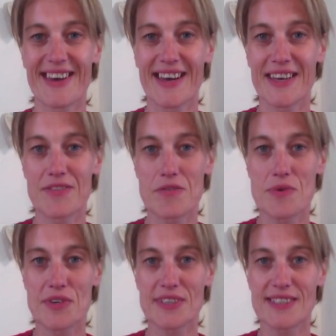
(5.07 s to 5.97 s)
Hi
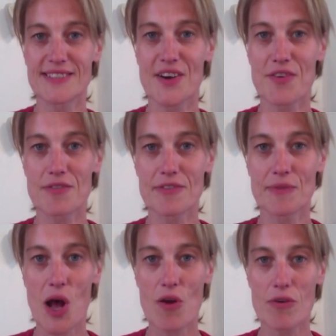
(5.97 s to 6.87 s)
everyone, it's Cara from
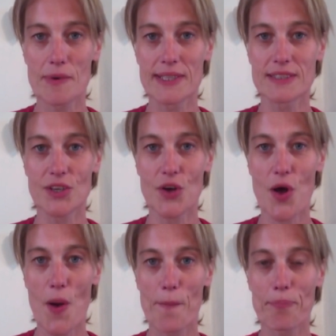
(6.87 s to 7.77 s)

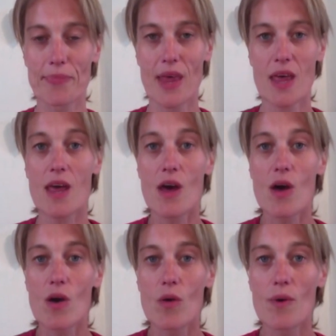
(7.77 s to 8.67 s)
carawild.com.
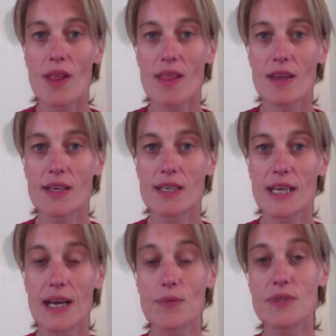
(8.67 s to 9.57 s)
Well,
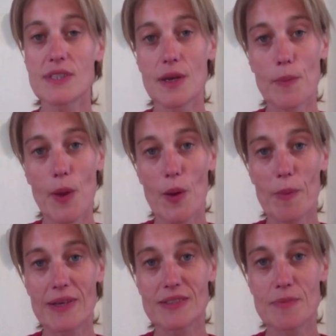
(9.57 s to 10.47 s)
I was going to blog
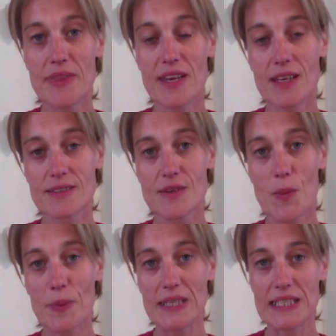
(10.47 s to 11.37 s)
about something else
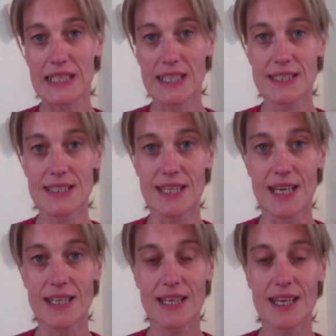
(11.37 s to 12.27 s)
completely
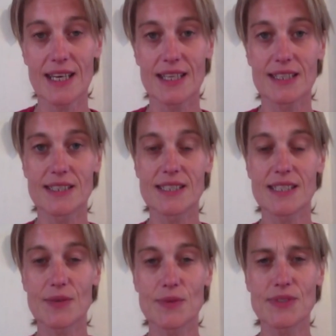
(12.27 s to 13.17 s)
yesterday, and
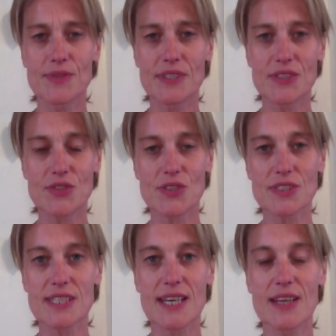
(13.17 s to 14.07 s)
it was a real struggle
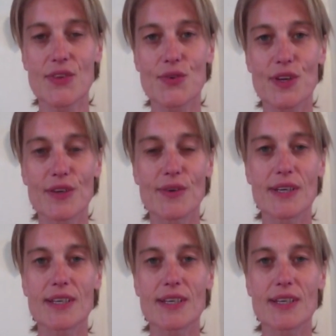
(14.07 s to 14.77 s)
to get it through.